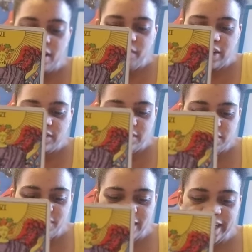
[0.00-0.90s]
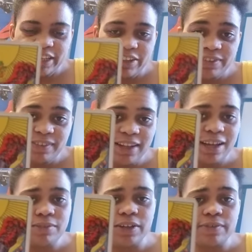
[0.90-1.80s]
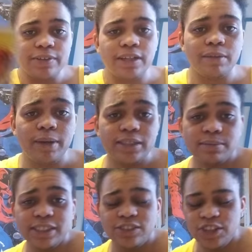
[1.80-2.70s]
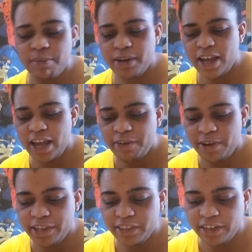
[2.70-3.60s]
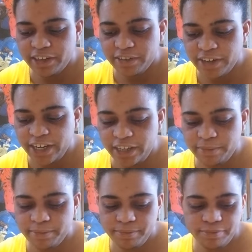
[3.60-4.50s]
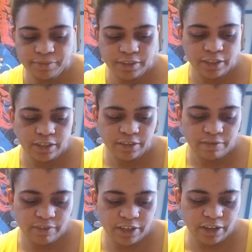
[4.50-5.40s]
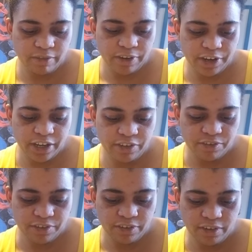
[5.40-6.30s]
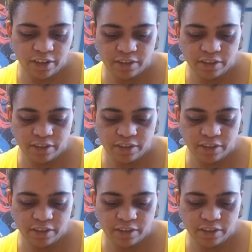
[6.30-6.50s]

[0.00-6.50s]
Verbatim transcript: an adventure to find new love, I feel like. Possibly Gemini right there, right? Very, very interesting.